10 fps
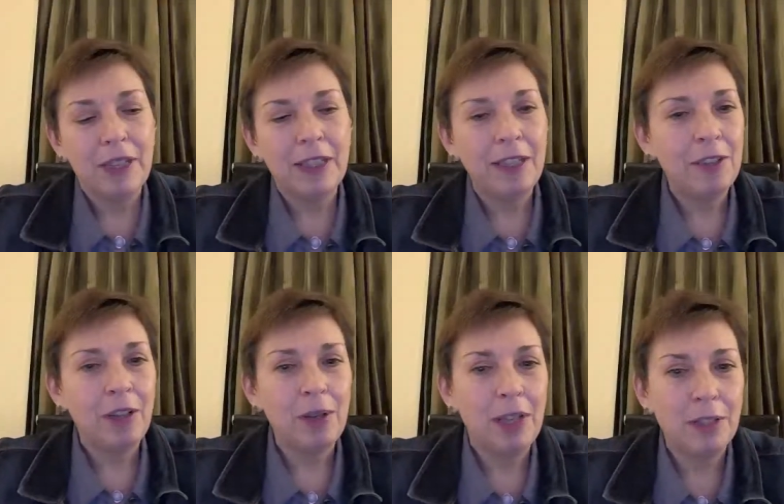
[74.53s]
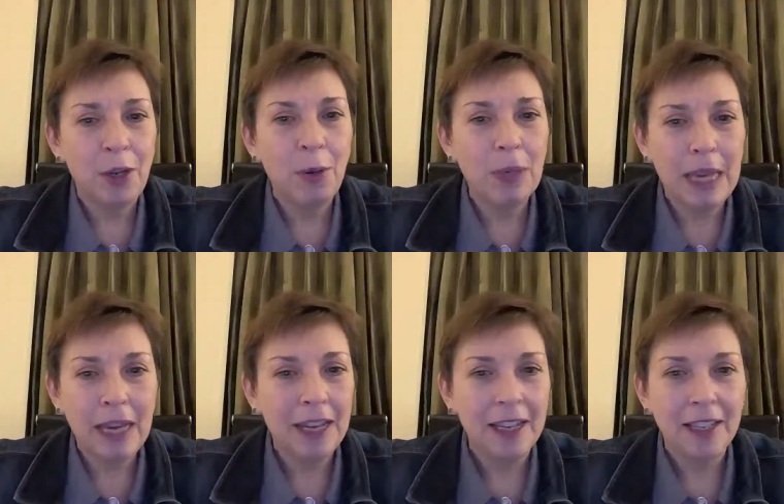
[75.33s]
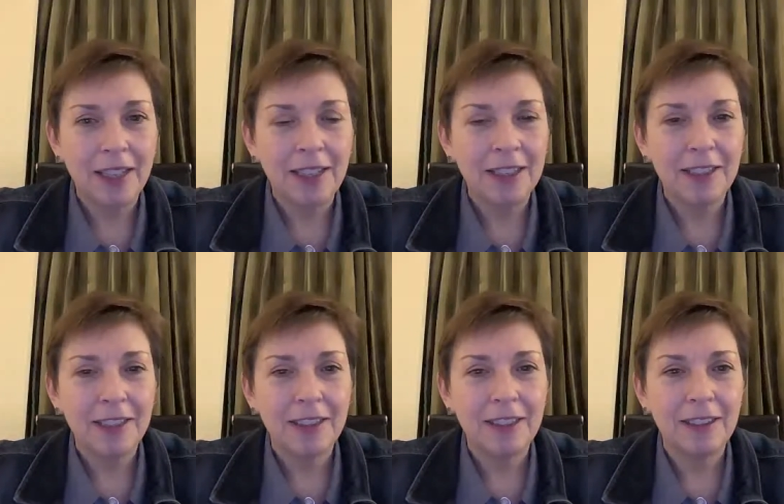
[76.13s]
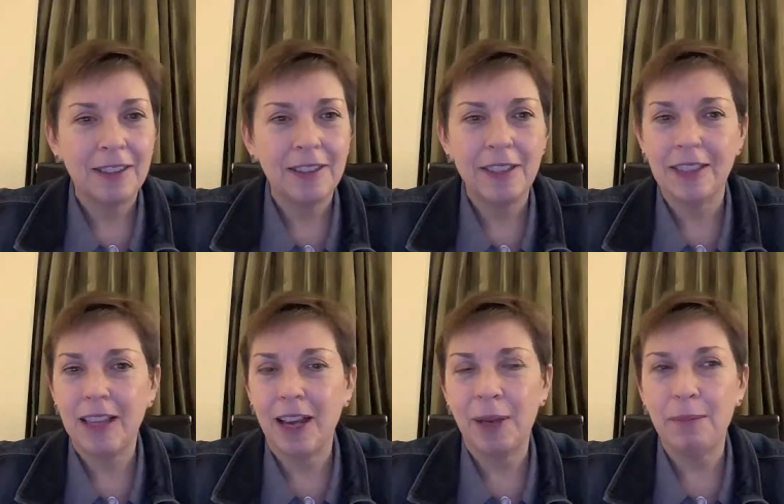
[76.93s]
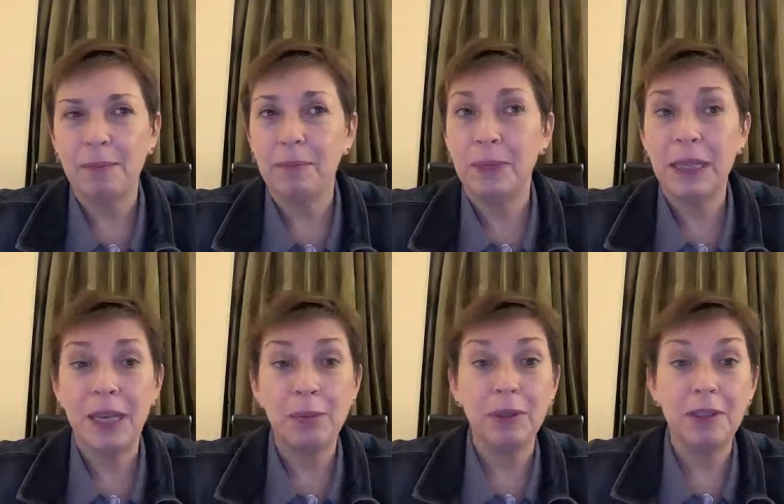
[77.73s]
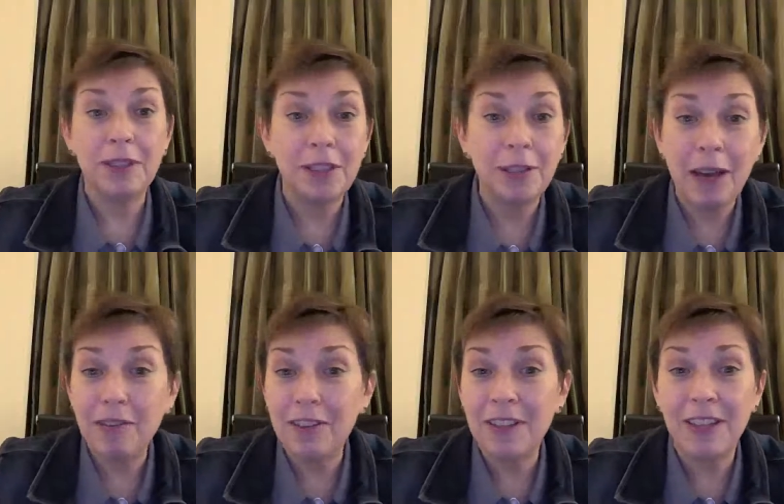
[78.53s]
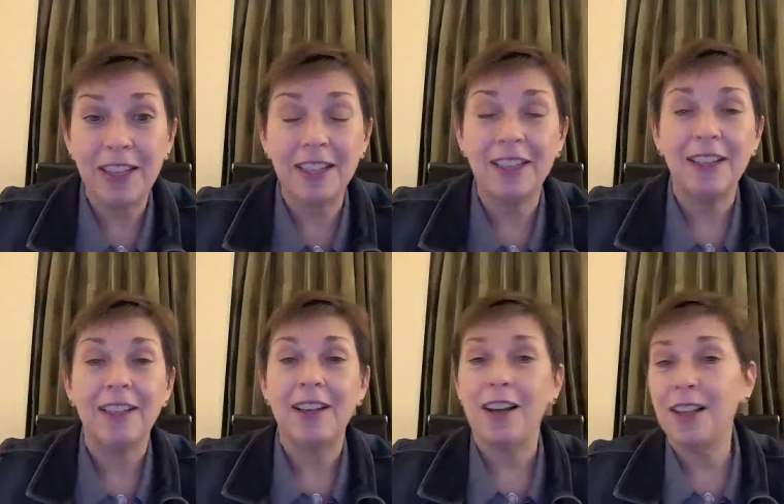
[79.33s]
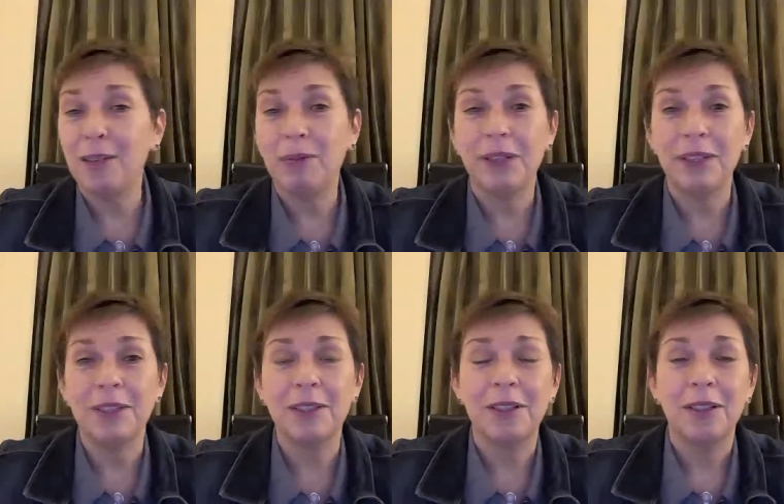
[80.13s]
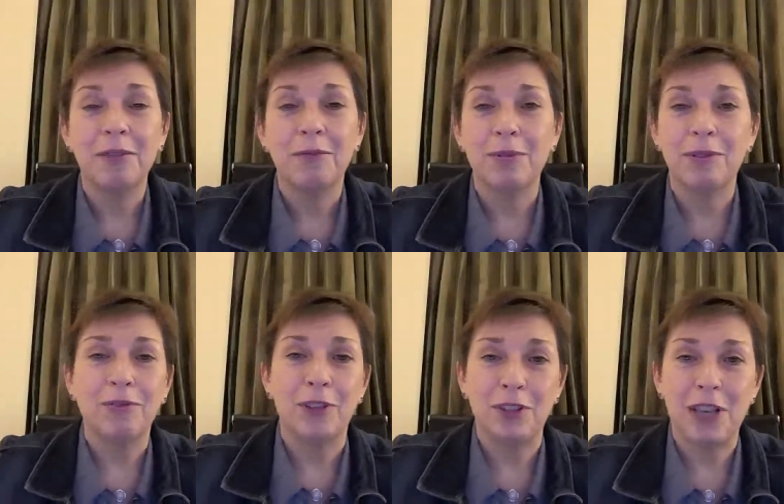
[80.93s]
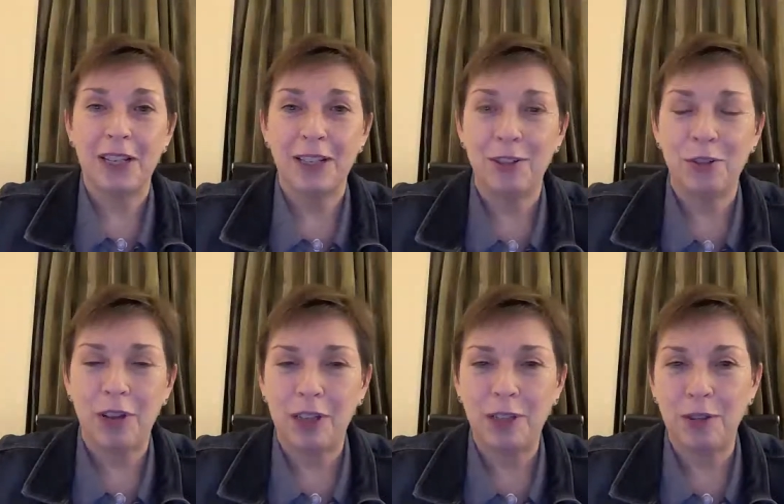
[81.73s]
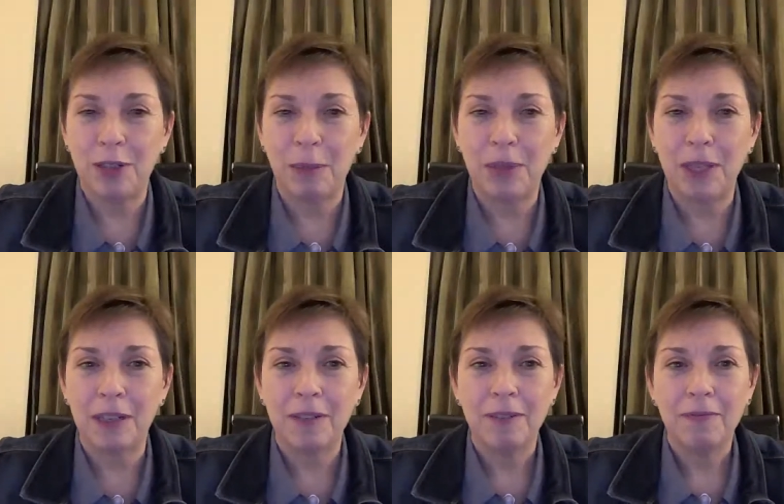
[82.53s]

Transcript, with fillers: and let you know that it's okay to not be able to do everything all at once from the first second you try to do something.